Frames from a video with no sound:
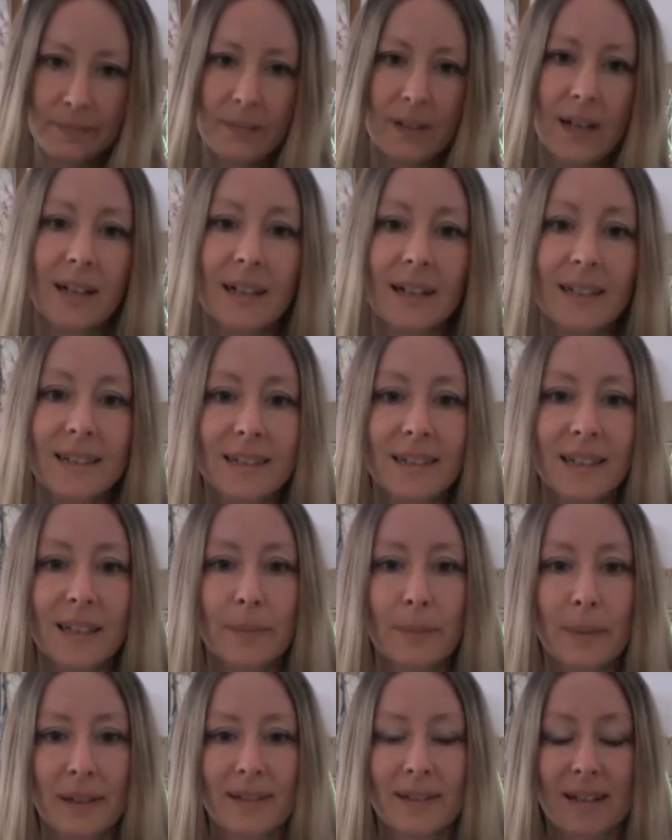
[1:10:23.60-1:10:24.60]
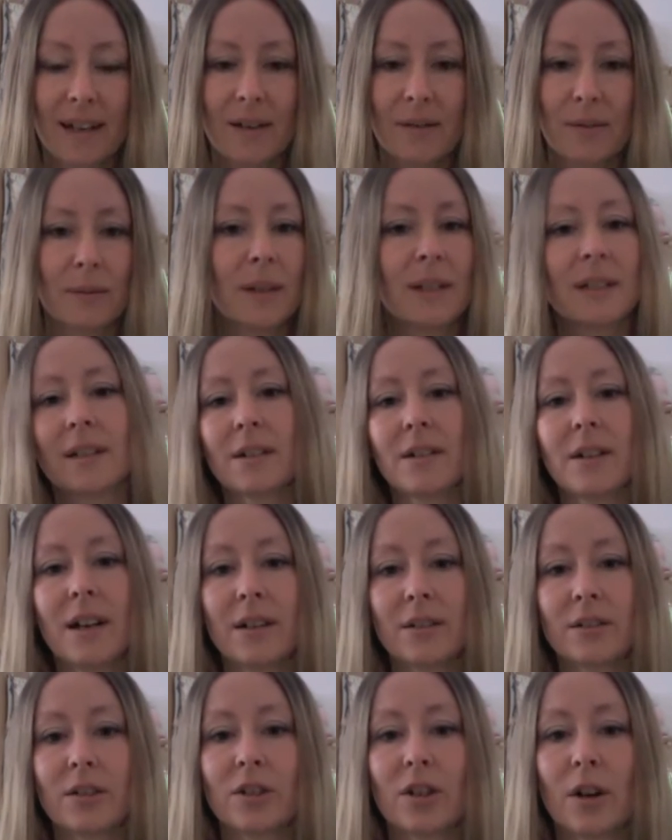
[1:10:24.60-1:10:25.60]
editing bits out. I don't know how
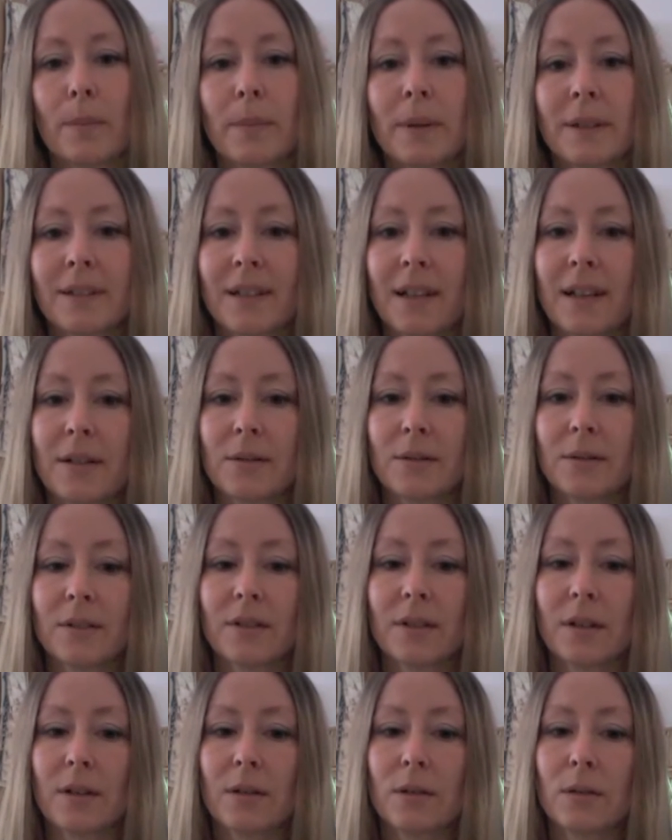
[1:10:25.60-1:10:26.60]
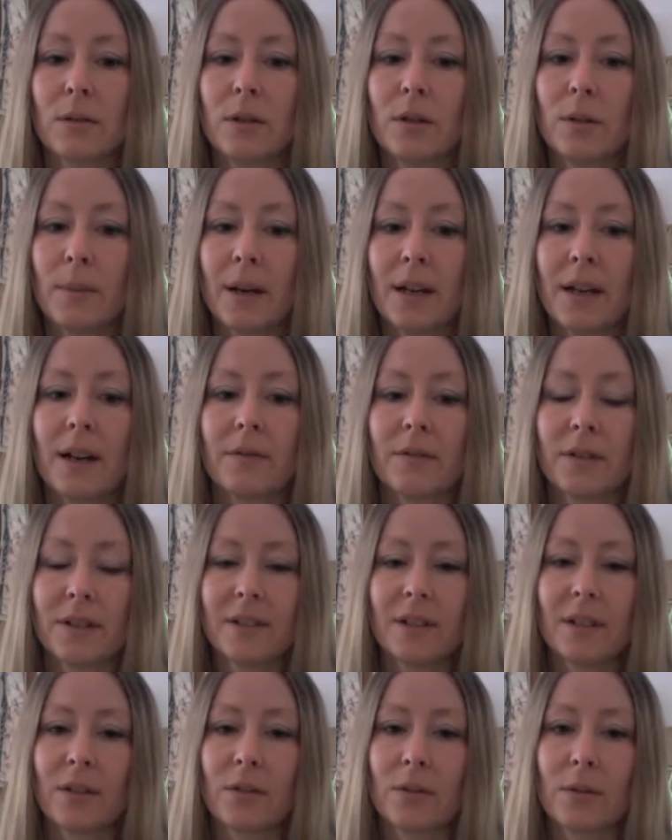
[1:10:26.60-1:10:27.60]
to chop bits out, so you might have to
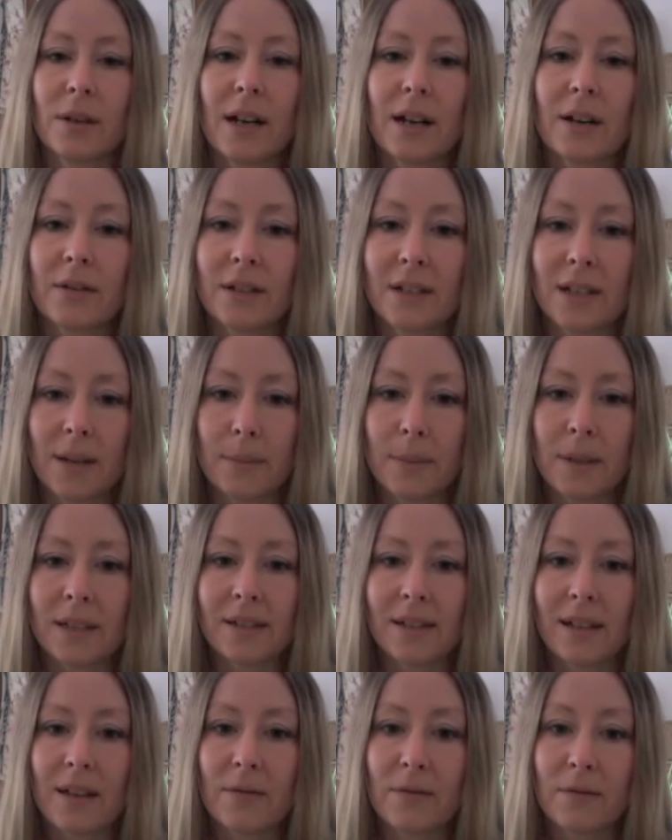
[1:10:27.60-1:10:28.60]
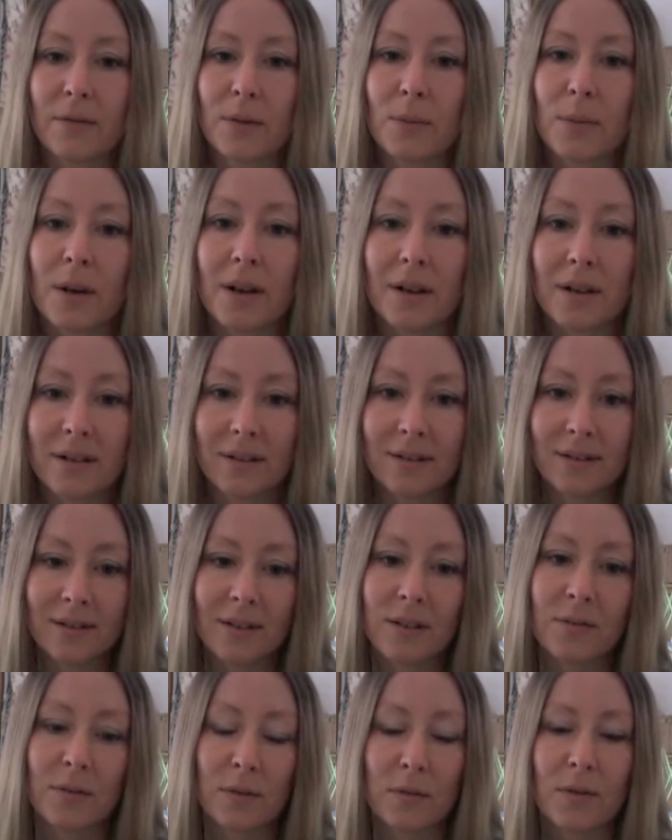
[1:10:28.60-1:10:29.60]
sit through an hour and 10 minutes if
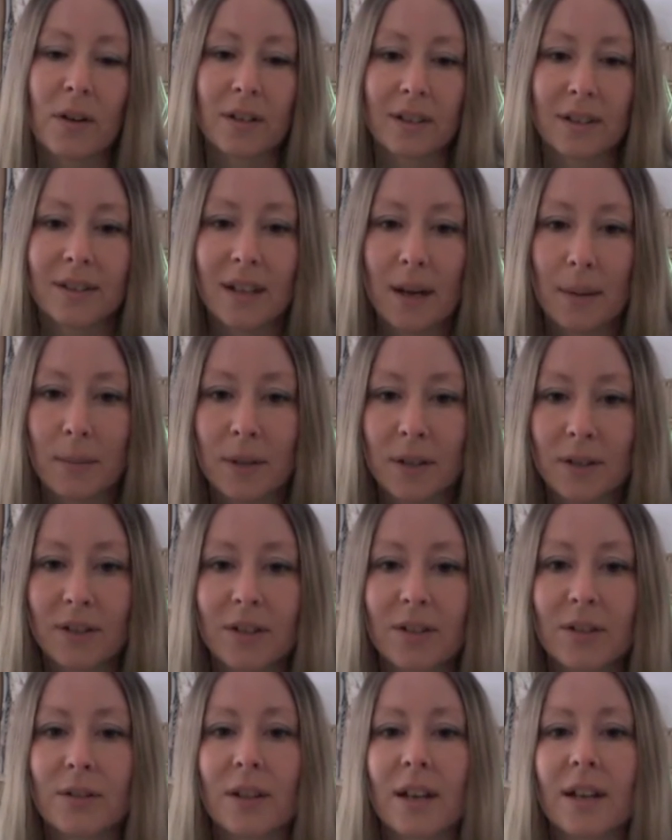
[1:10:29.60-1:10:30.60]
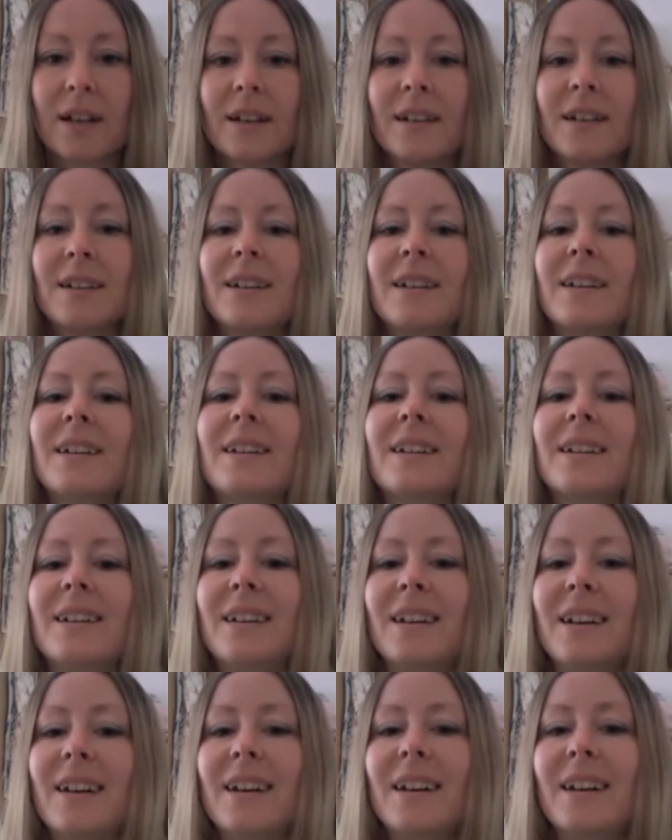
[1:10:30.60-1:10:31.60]
you've got the stamina to do that
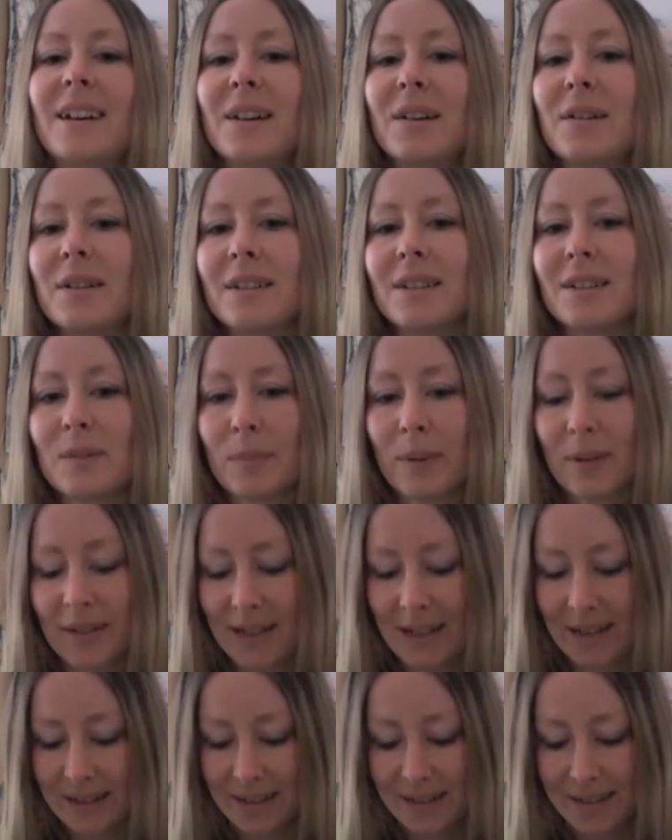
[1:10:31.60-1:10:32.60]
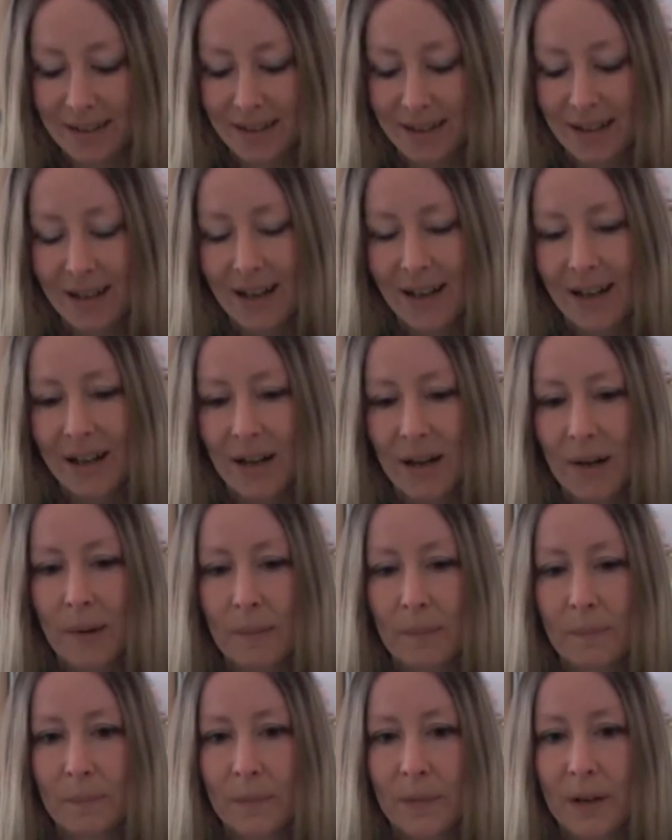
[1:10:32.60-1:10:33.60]
with this podcast.
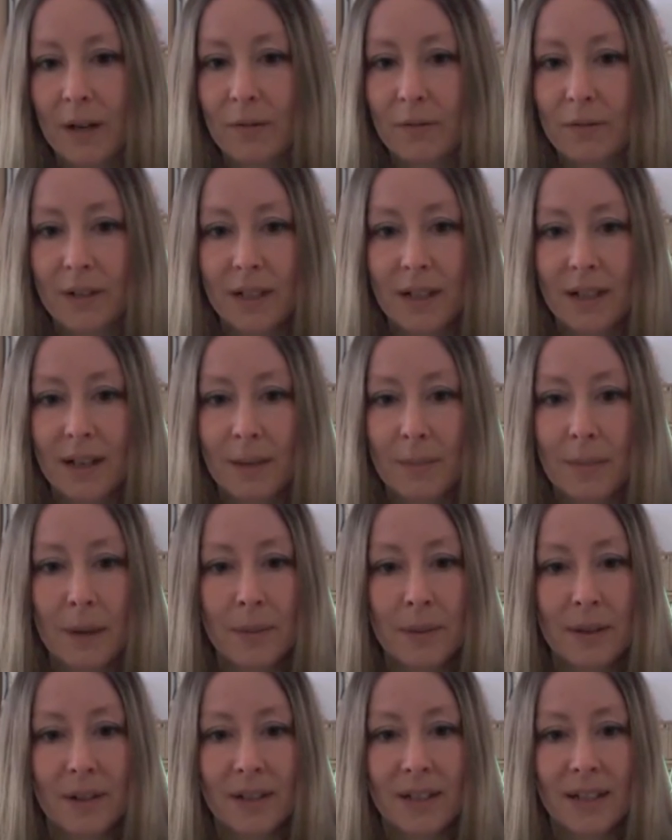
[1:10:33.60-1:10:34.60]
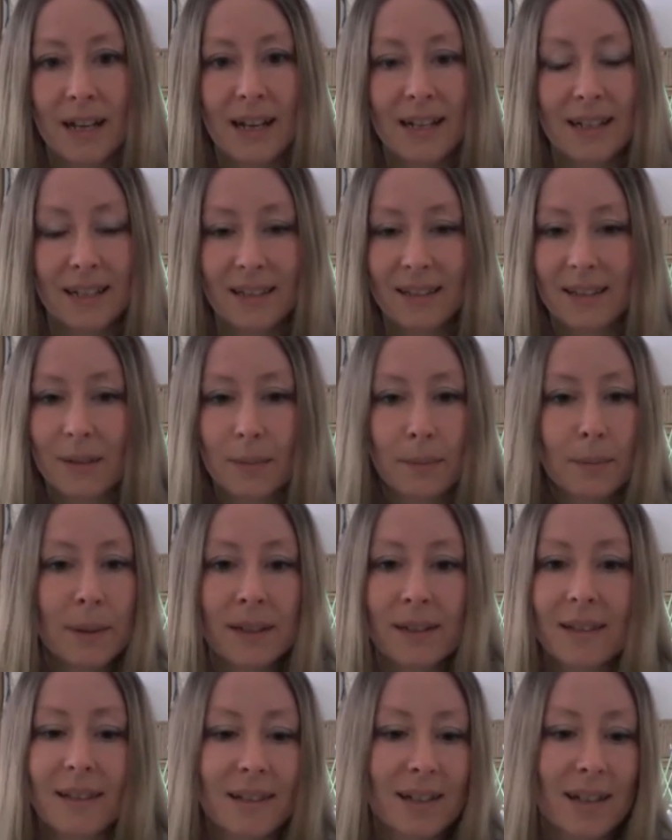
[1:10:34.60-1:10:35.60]
Hopefully I might be able to edit some
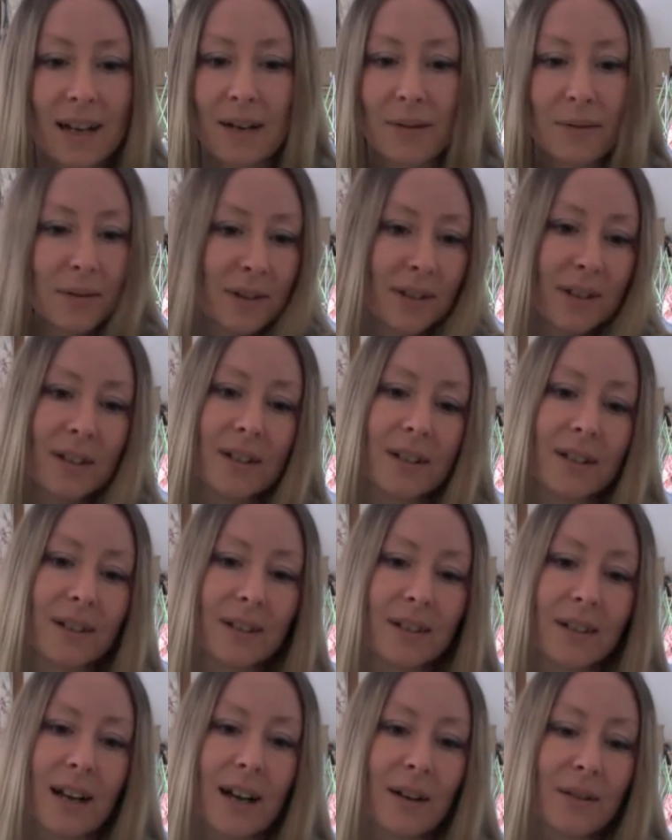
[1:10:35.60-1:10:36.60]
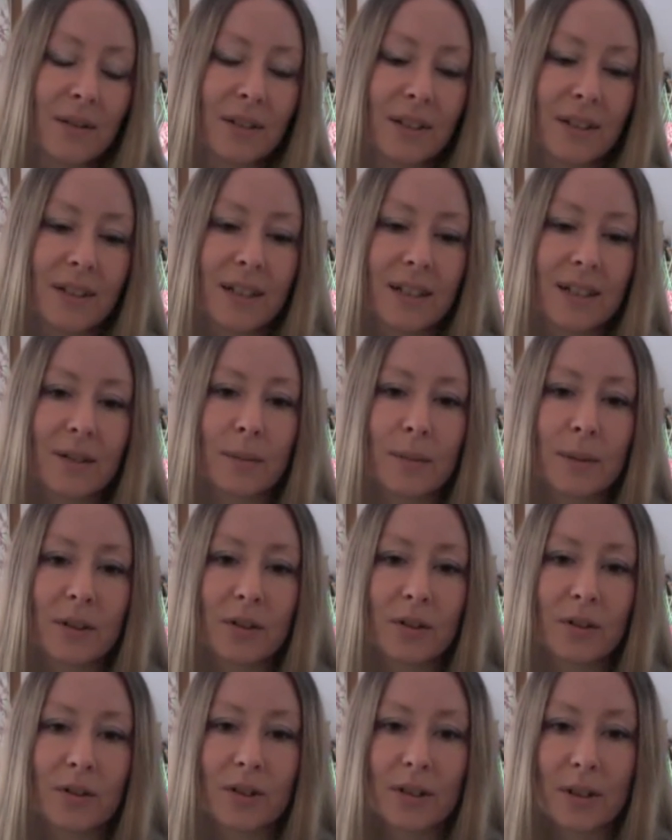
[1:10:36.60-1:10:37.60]
bits down and out and then it'll be
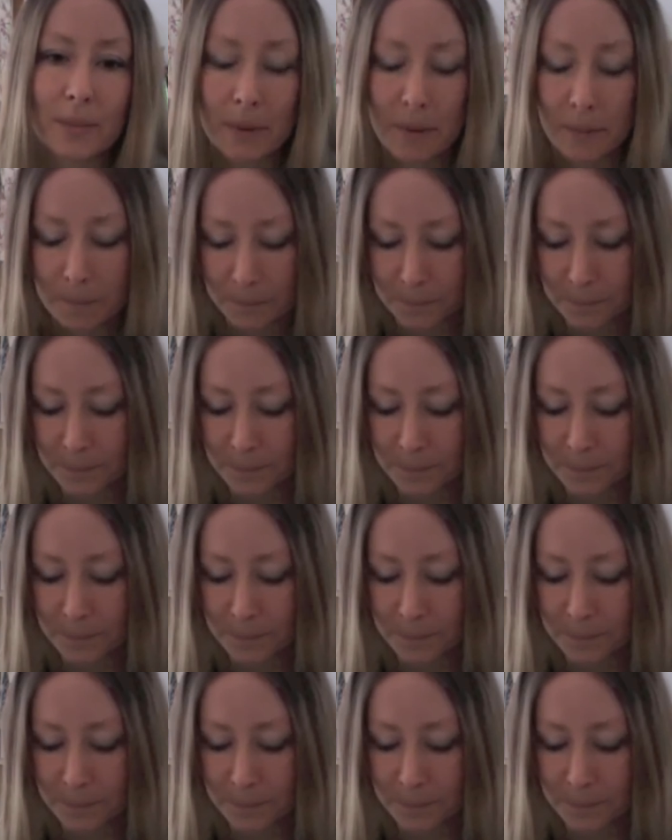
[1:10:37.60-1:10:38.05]
shorter, but